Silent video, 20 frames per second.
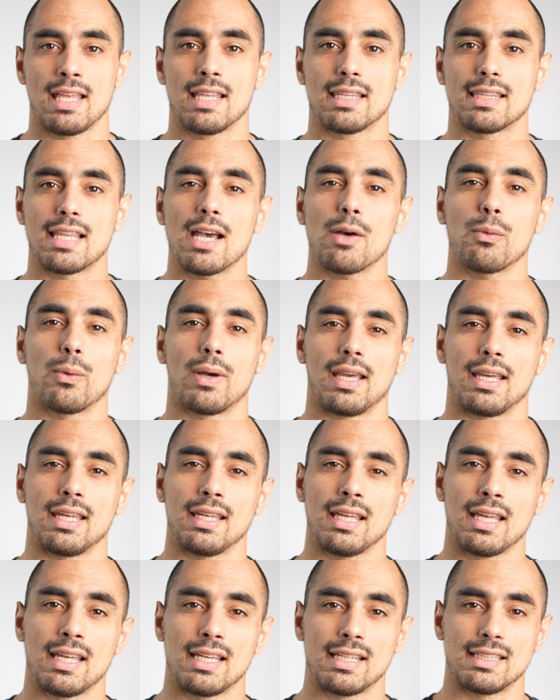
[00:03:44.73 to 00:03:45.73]
That way,
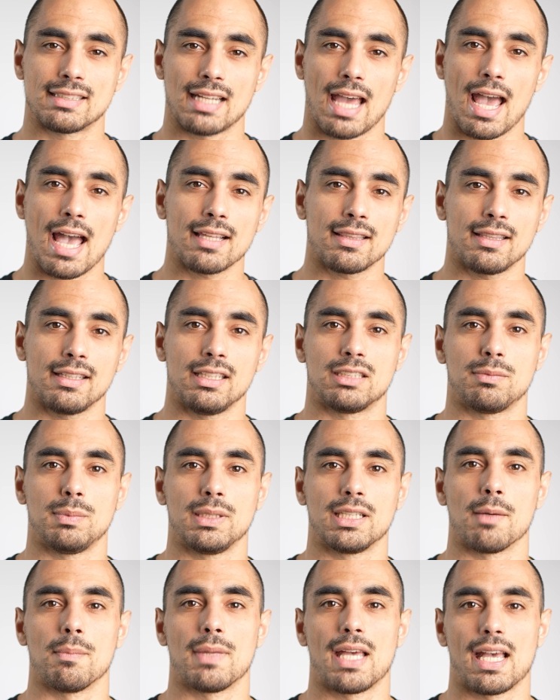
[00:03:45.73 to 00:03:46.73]
his athletes
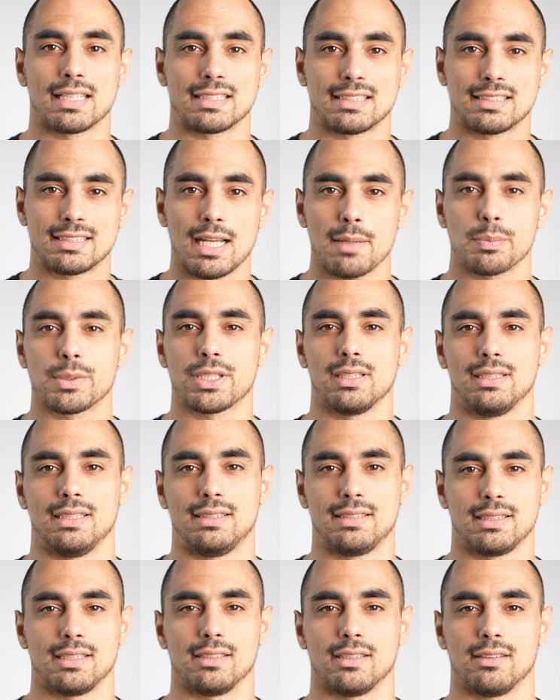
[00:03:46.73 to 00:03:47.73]
become exceptionally
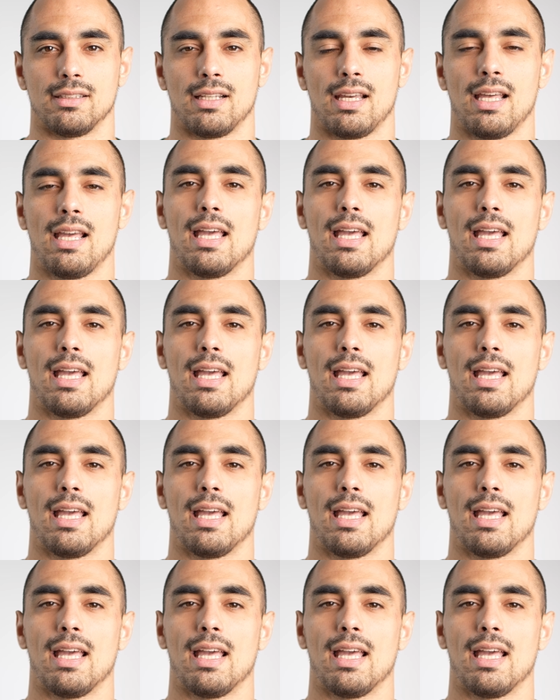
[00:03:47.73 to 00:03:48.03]
skilled